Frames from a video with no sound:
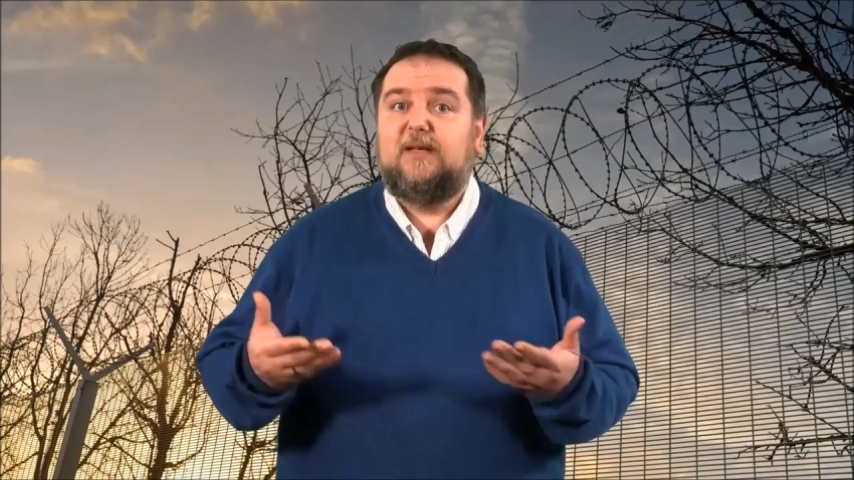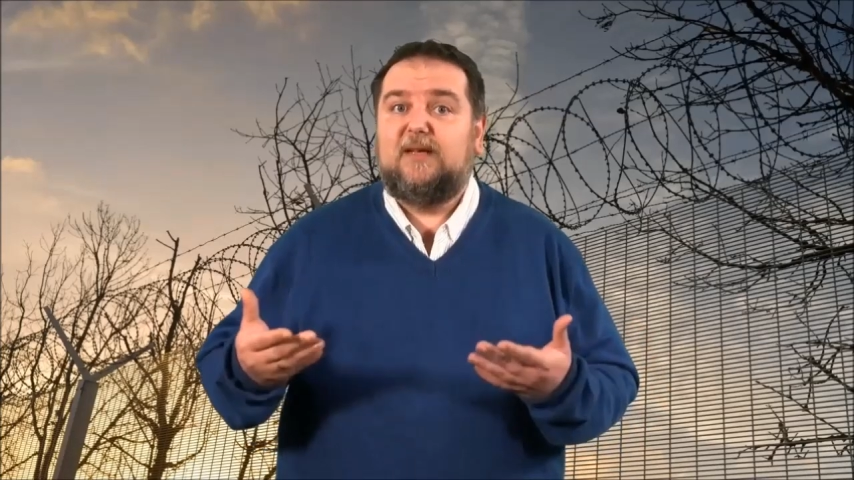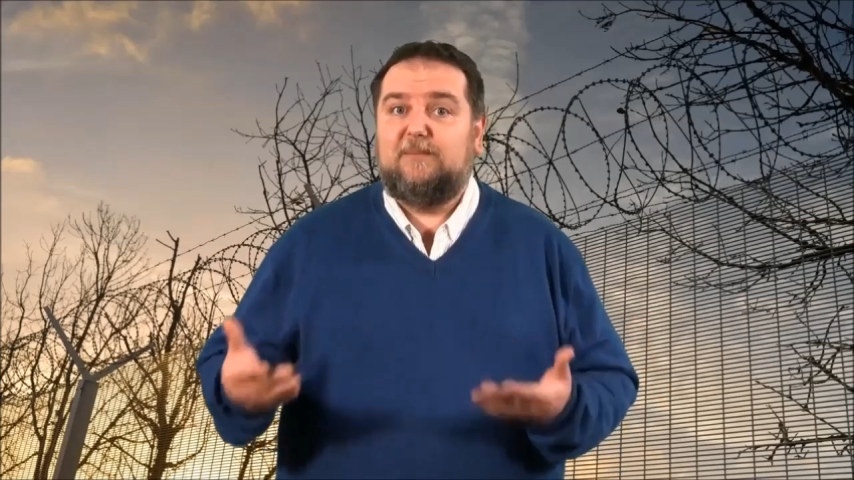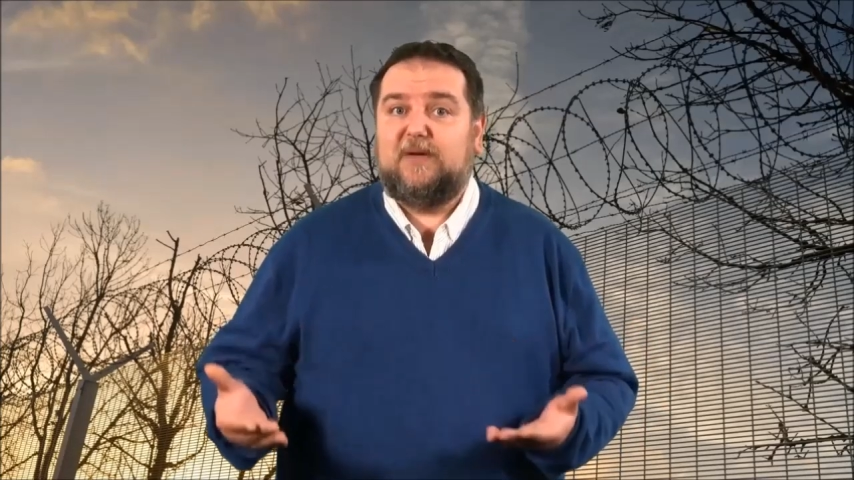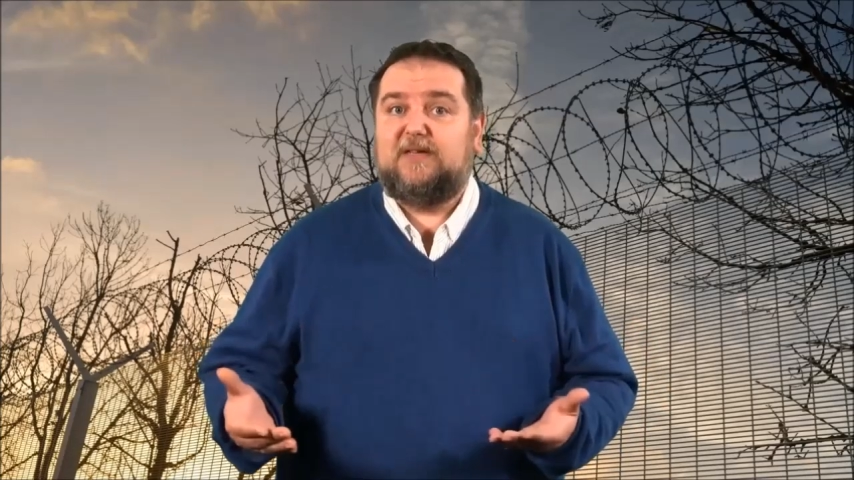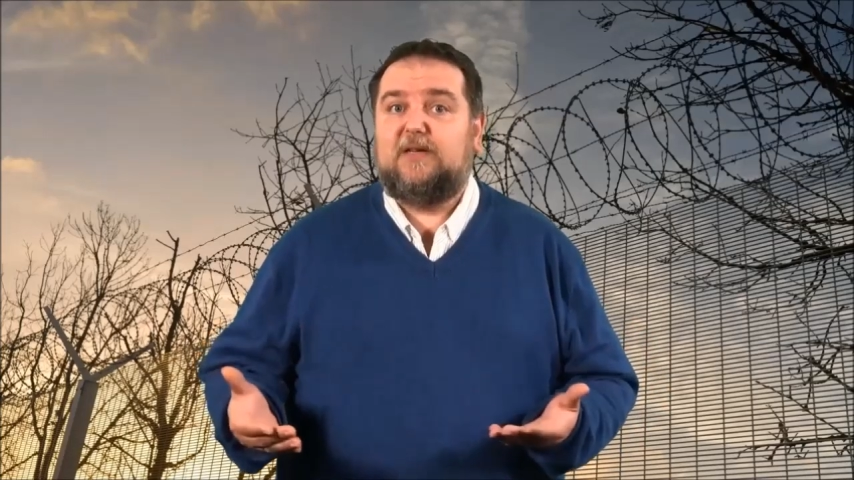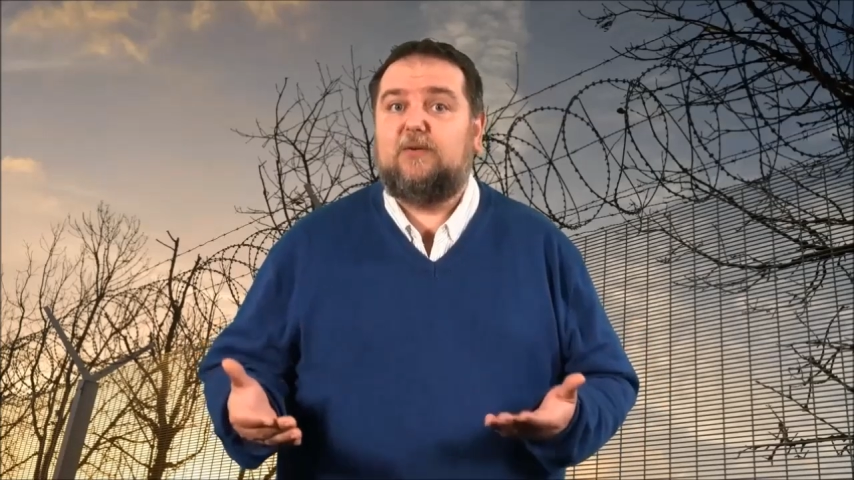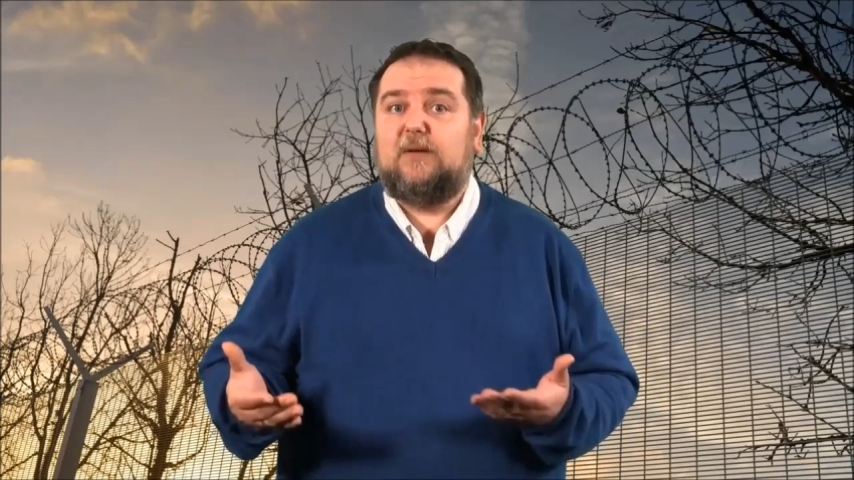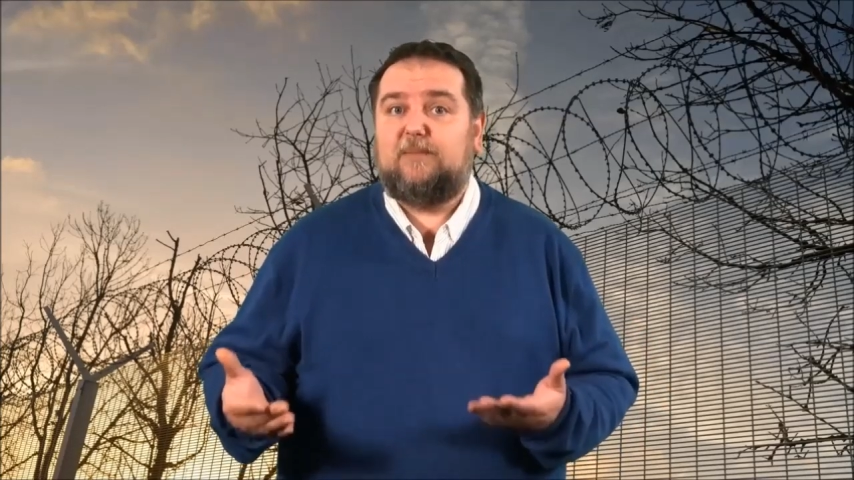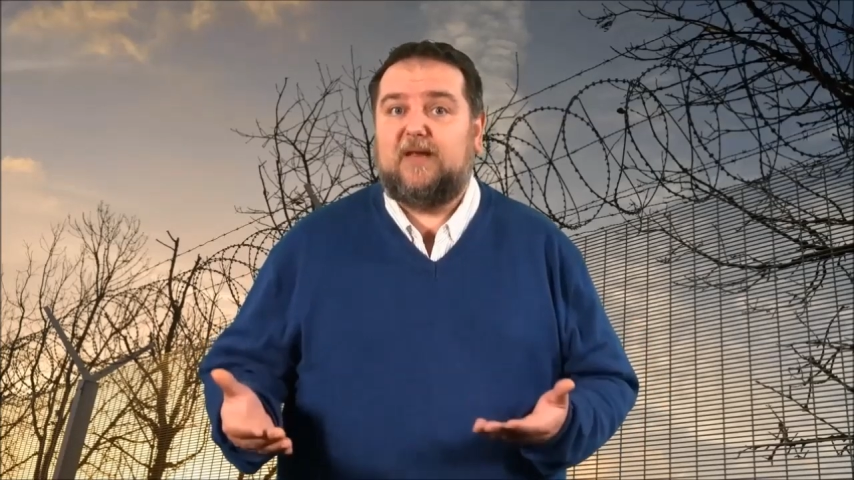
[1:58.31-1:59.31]
in a
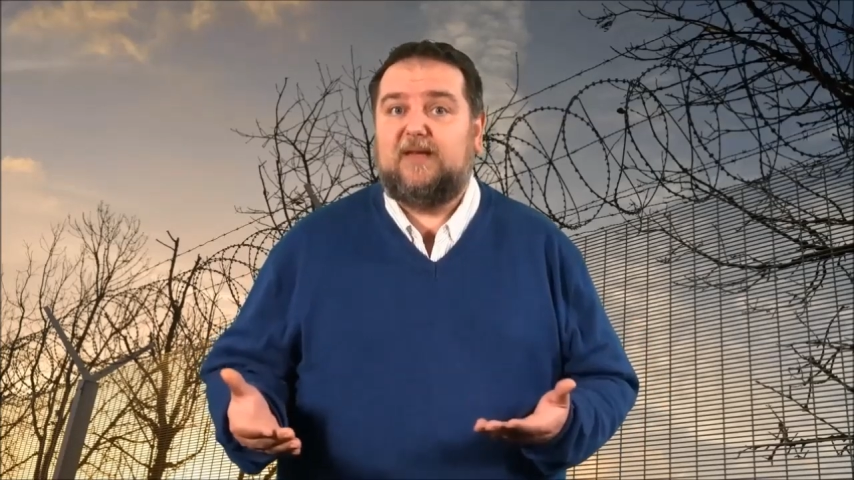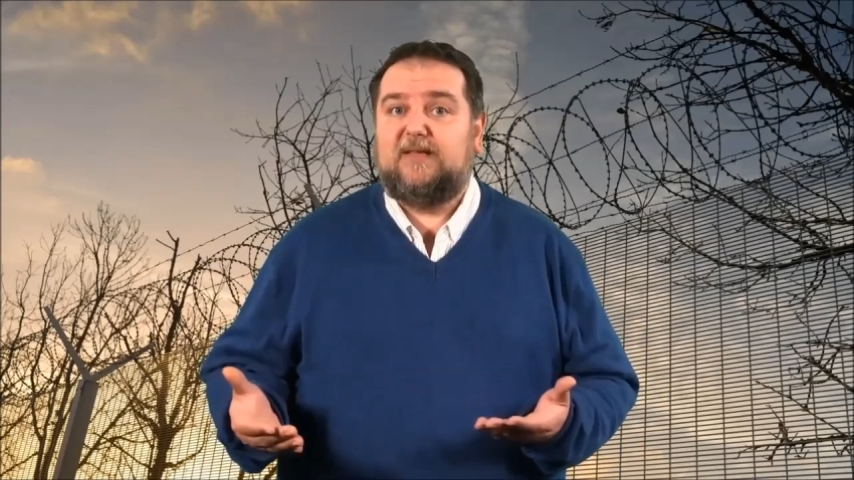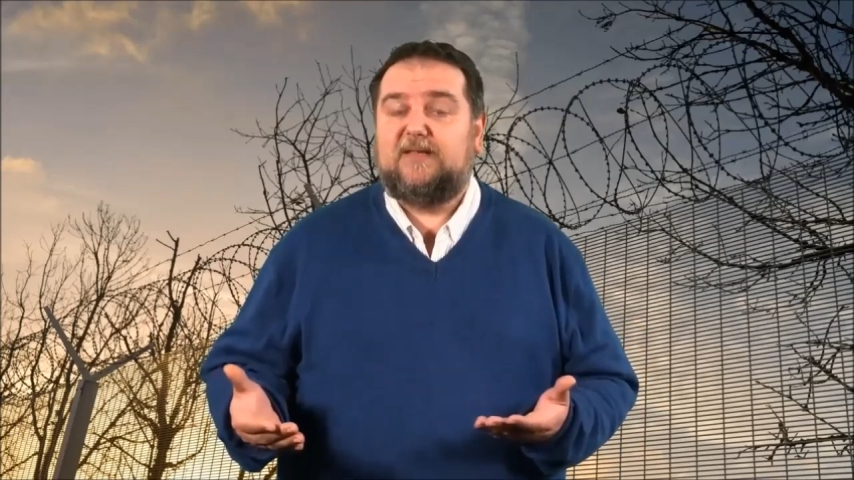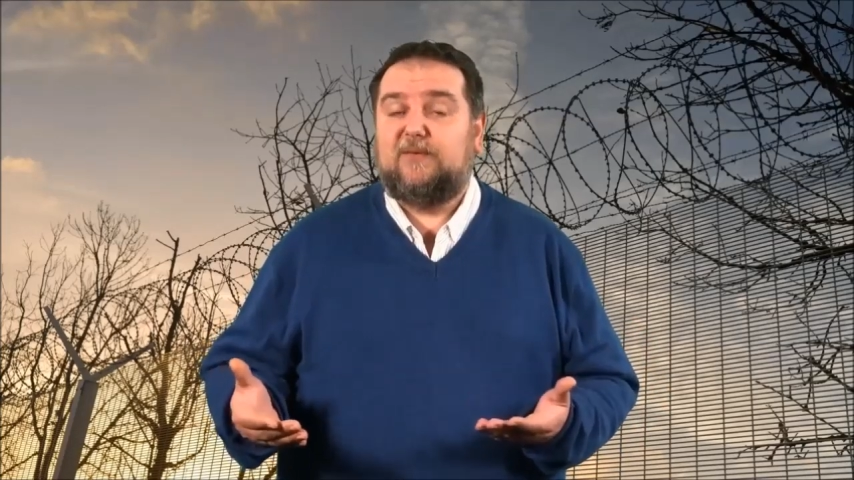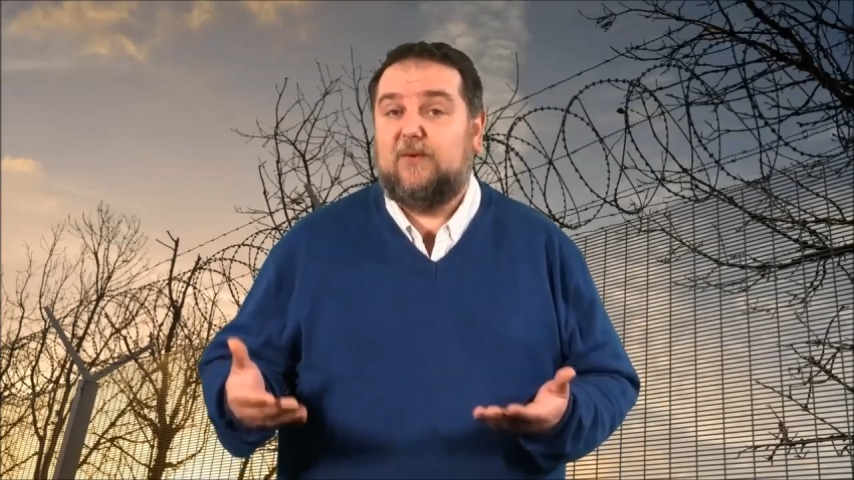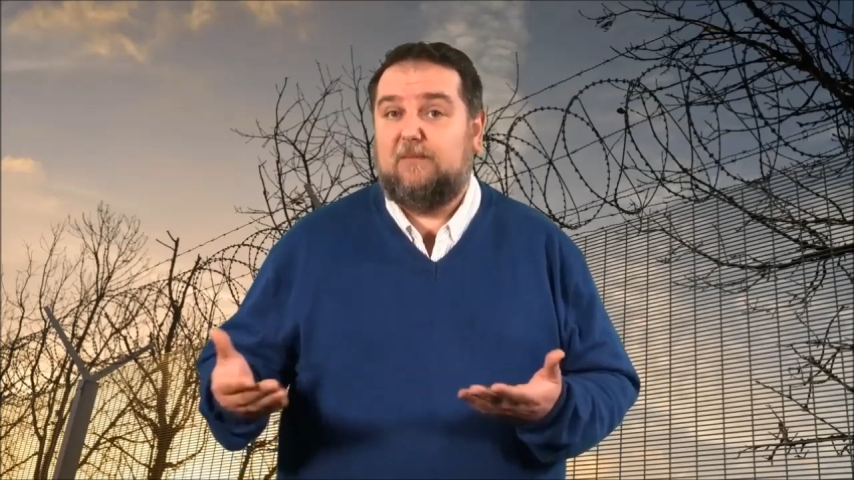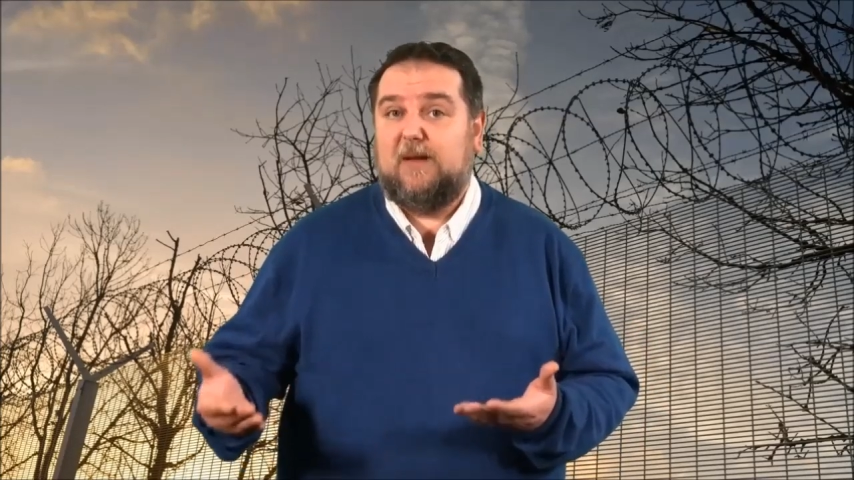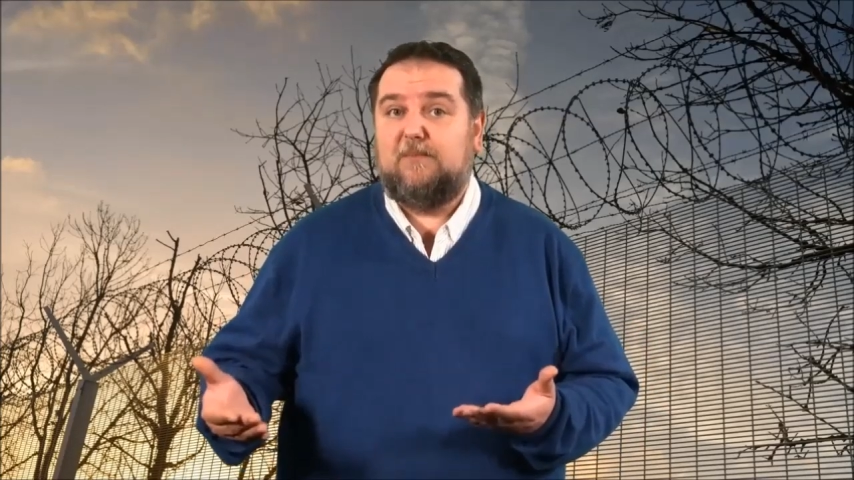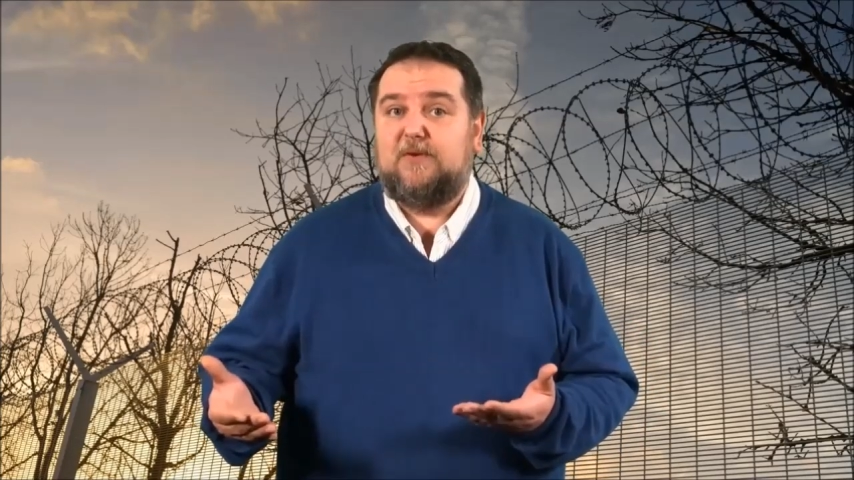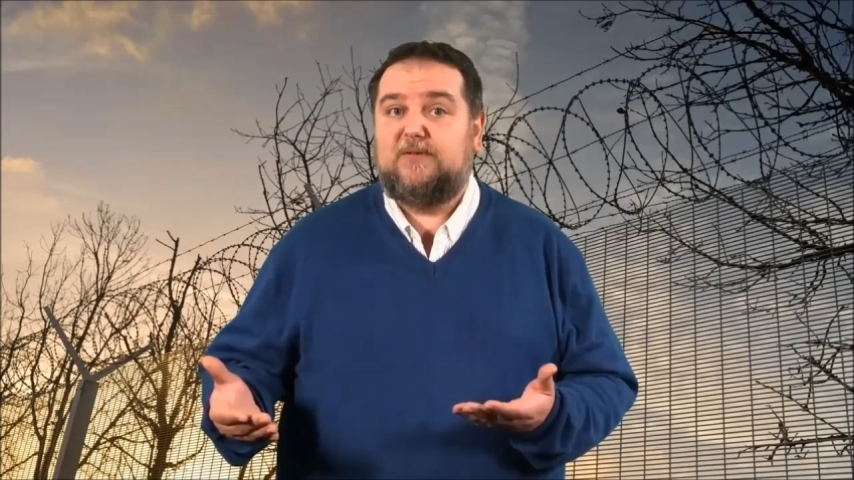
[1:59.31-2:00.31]
particular place where
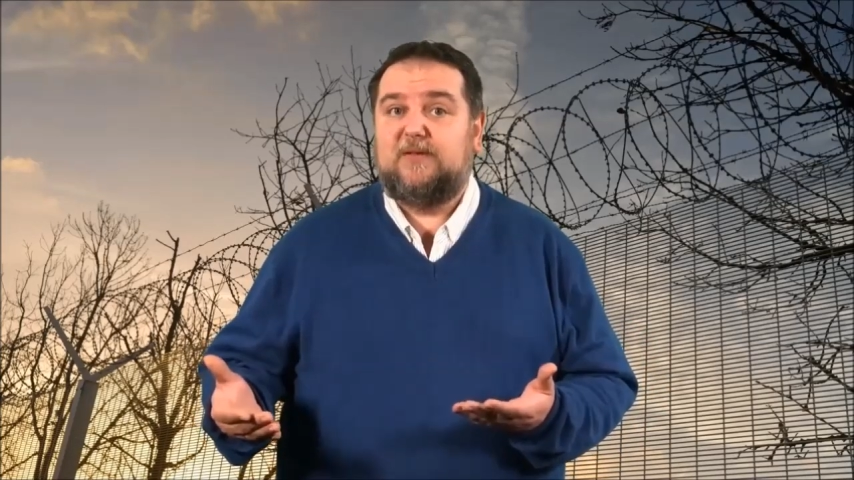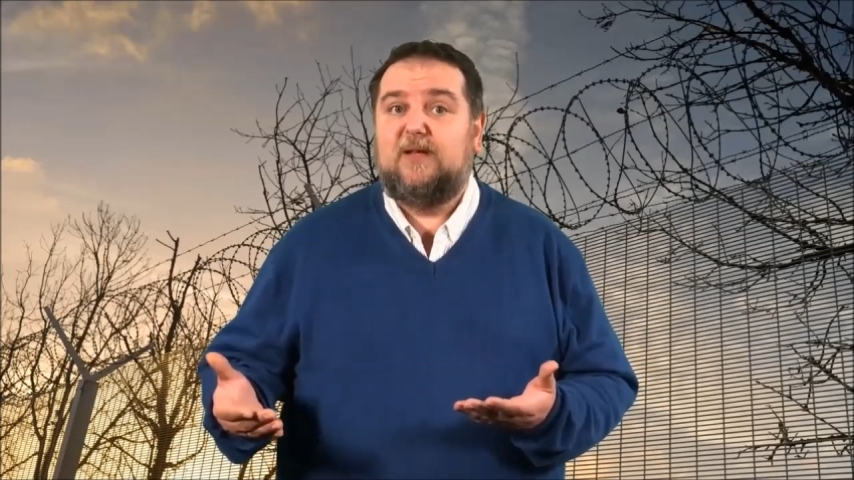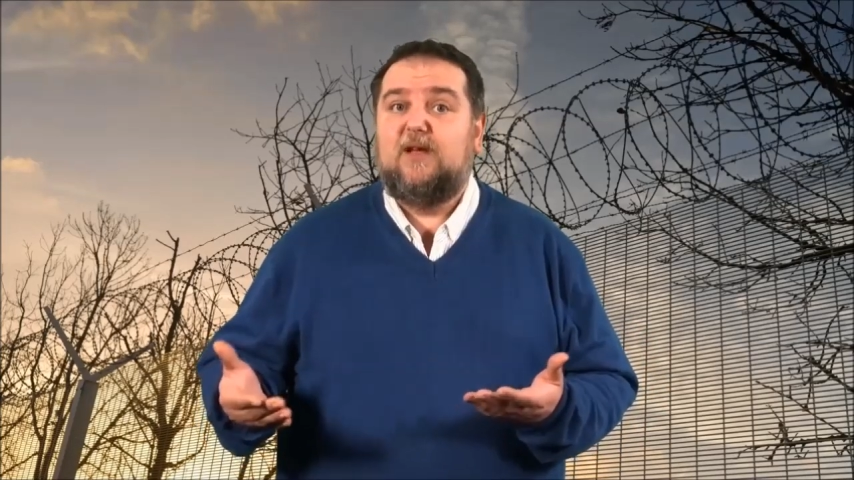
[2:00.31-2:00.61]
members